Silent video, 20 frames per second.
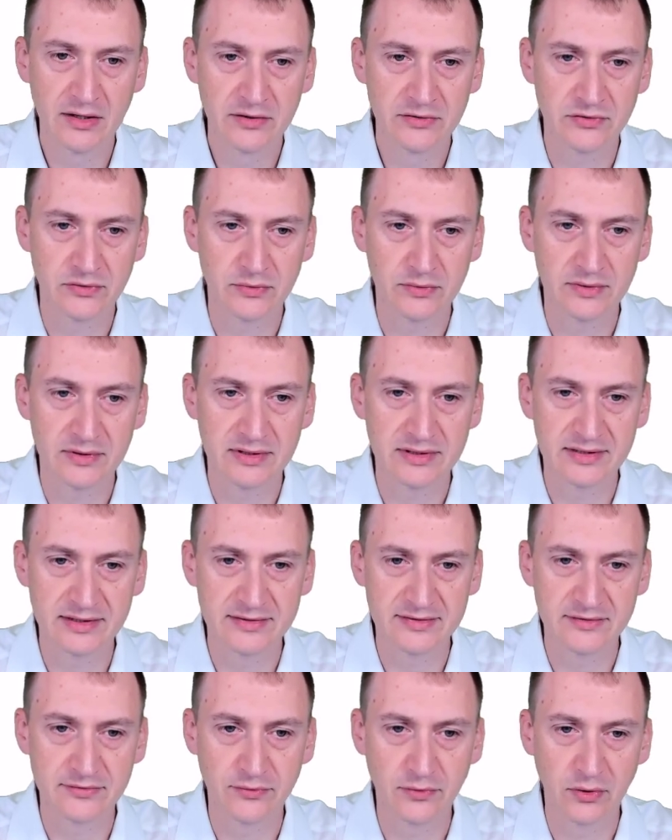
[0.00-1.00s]
So
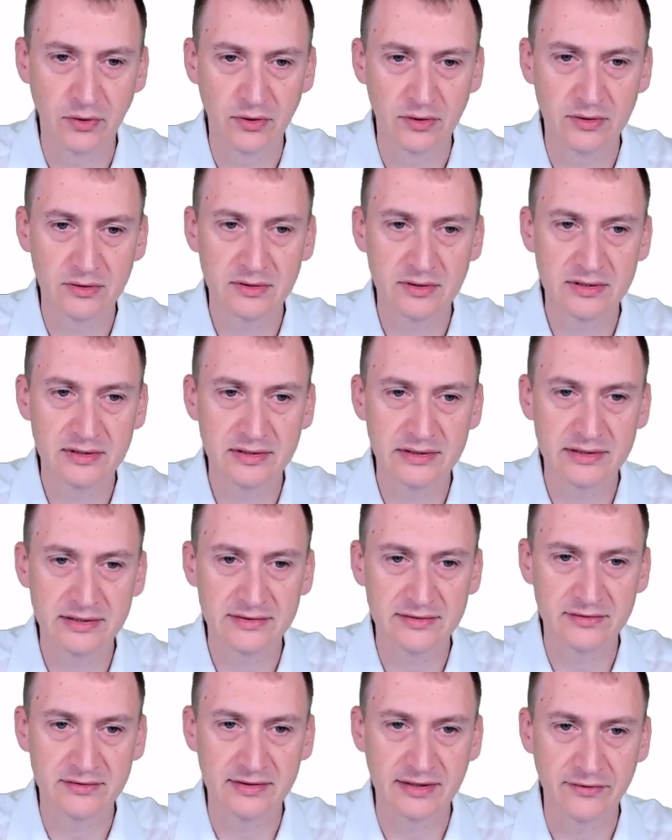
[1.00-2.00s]
this is wrong.
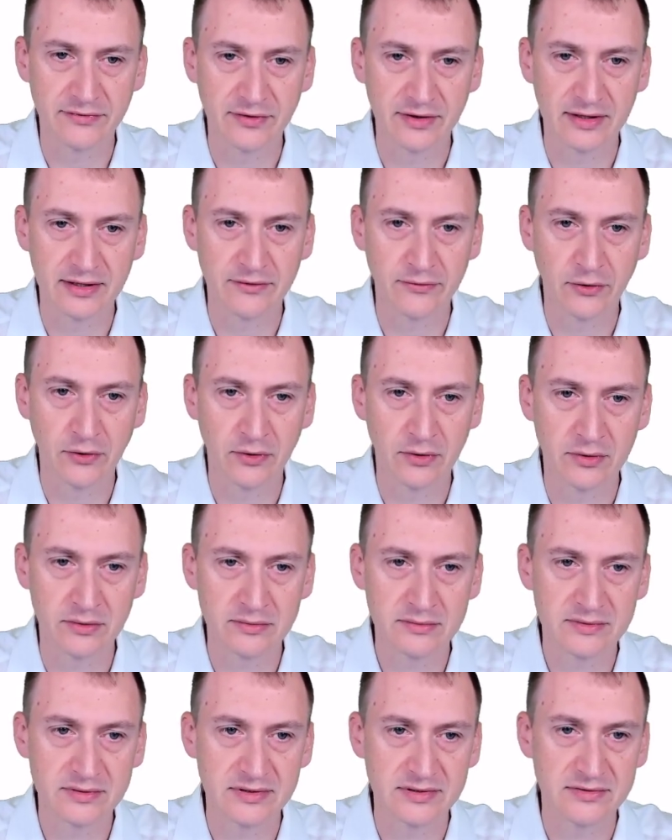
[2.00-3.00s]
This is definitely
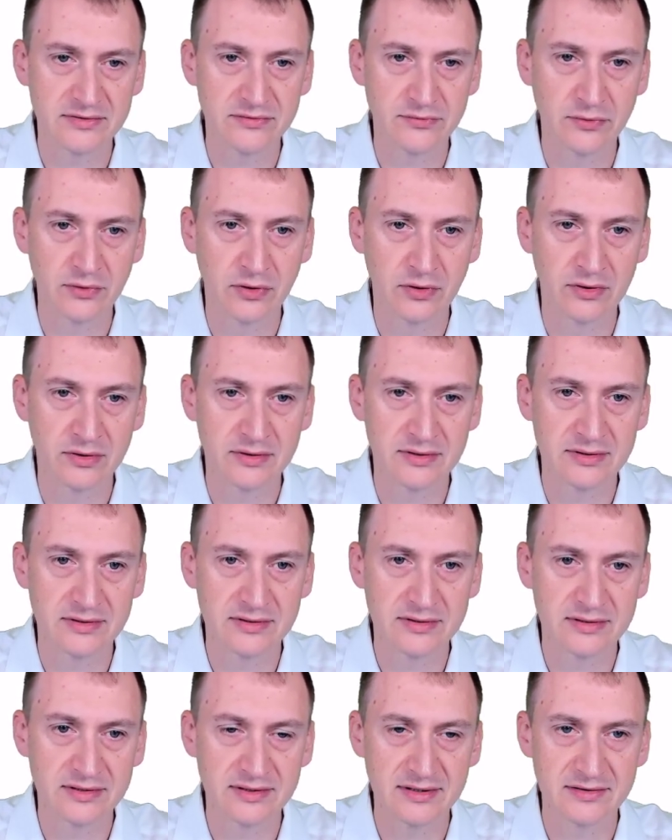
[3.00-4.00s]
wrong. This is wrong.
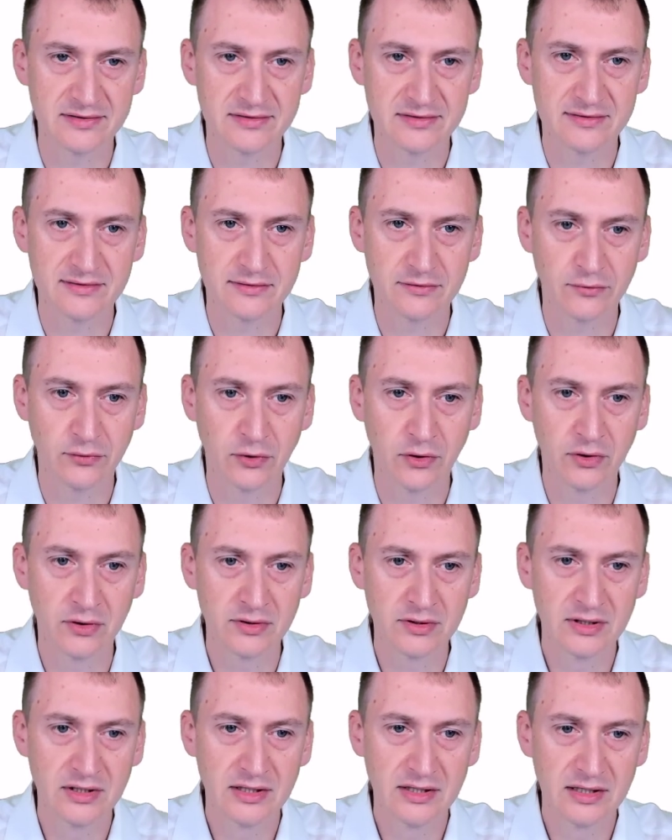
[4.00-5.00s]
This is
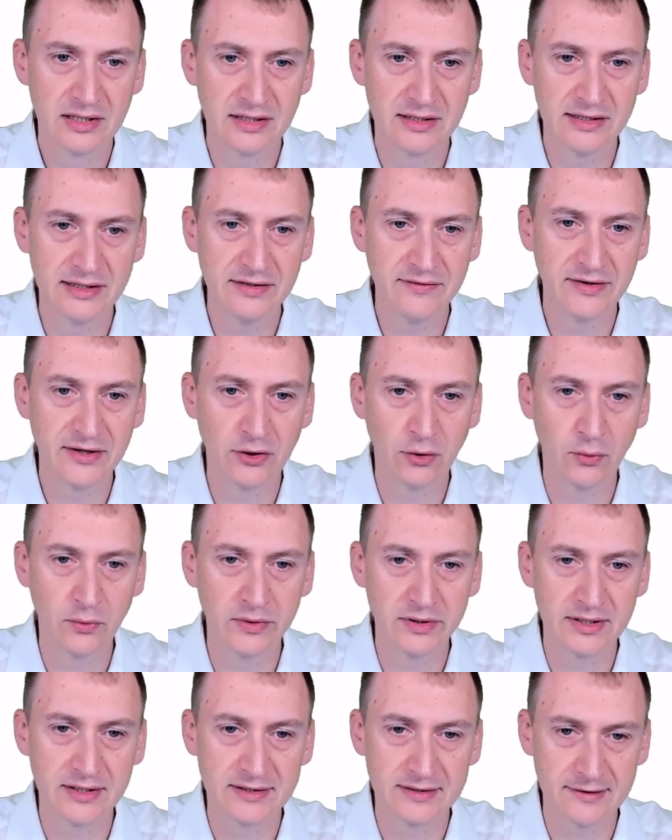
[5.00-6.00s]
wrong, leaving
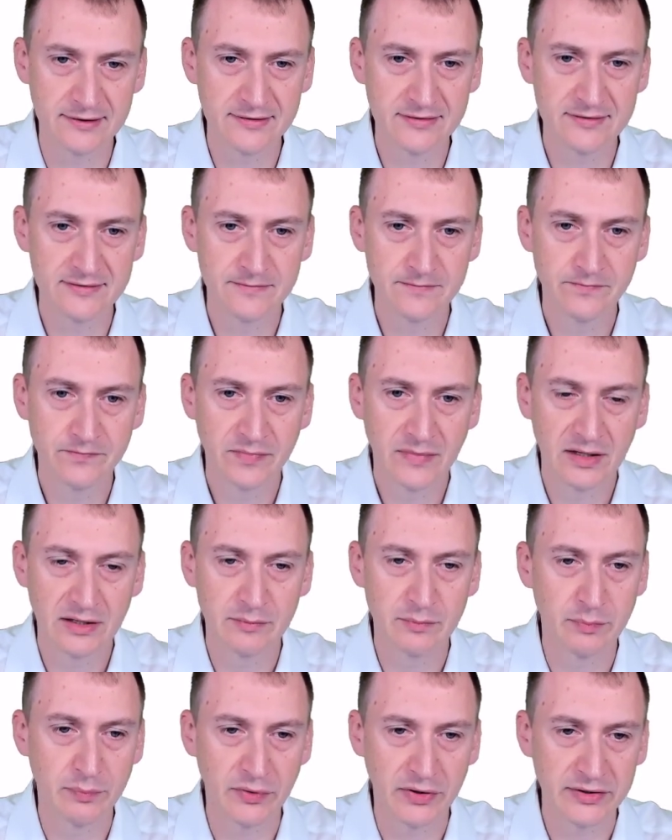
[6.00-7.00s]
only this.
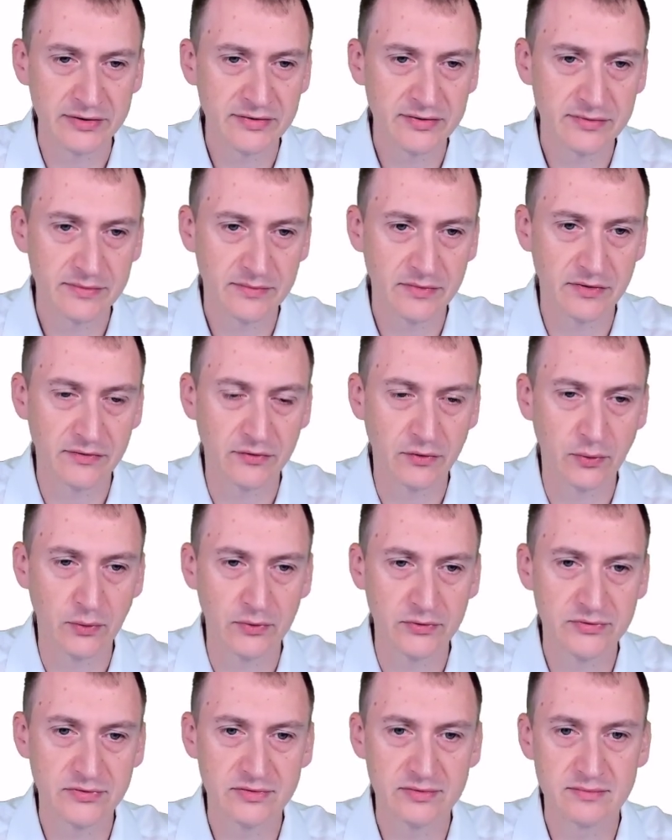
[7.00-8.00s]
But of
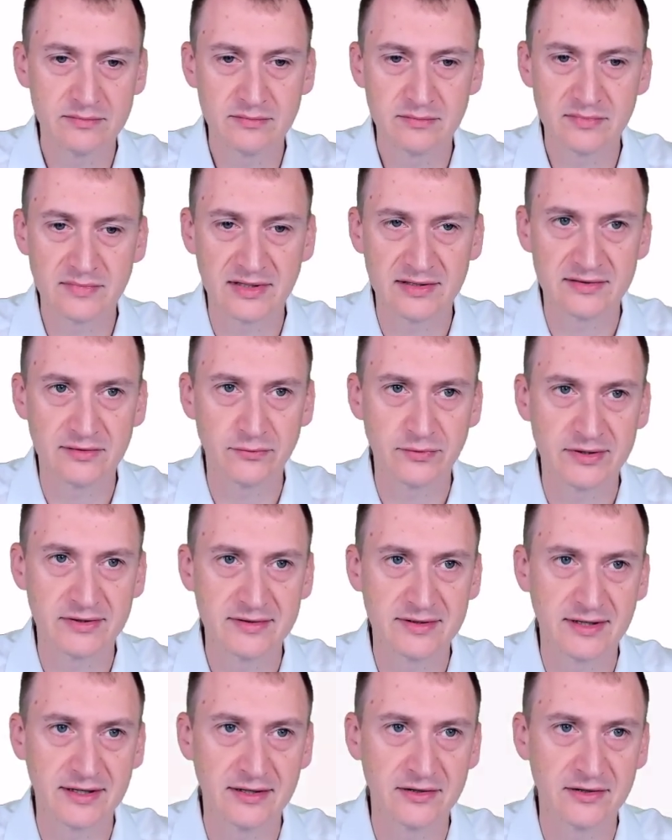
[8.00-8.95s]
course, there's a risk that